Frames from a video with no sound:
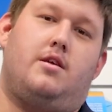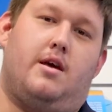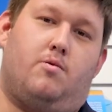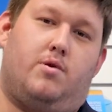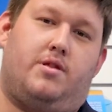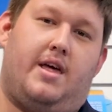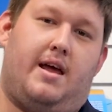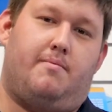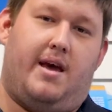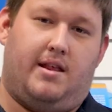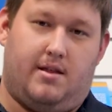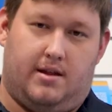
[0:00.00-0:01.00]
it would then
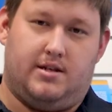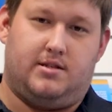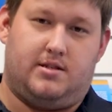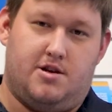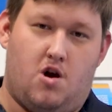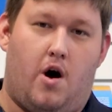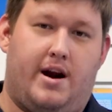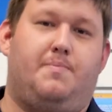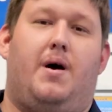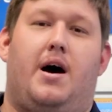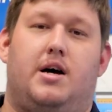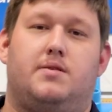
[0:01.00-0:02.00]
mean that there's 90
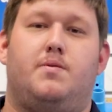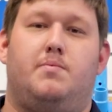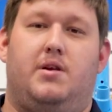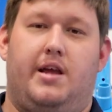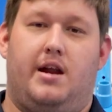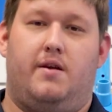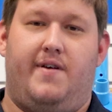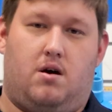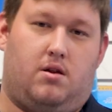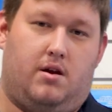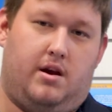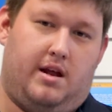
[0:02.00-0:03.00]
parts per million of
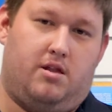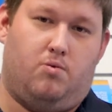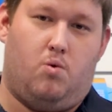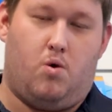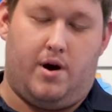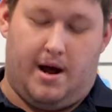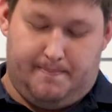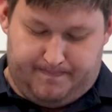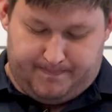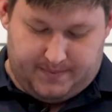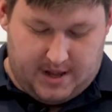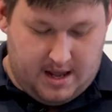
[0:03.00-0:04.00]
alkalinity in the water.
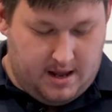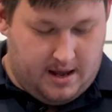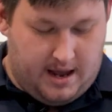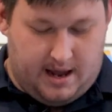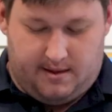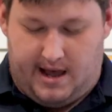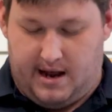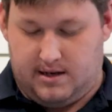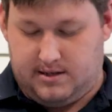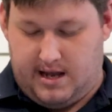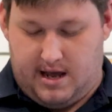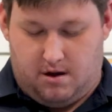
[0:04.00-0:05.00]
And that
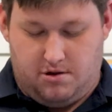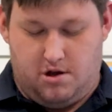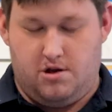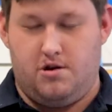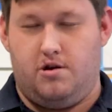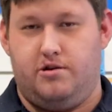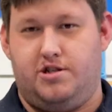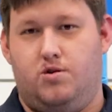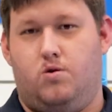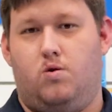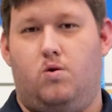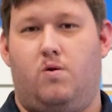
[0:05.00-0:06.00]
is how you use
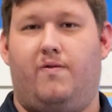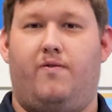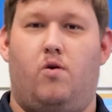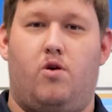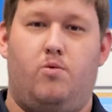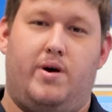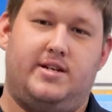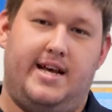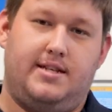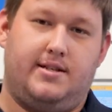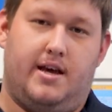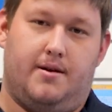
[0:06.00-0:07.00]
your 4-in-1
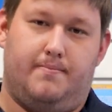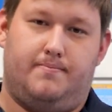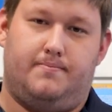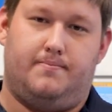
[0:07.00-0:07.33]
test kit.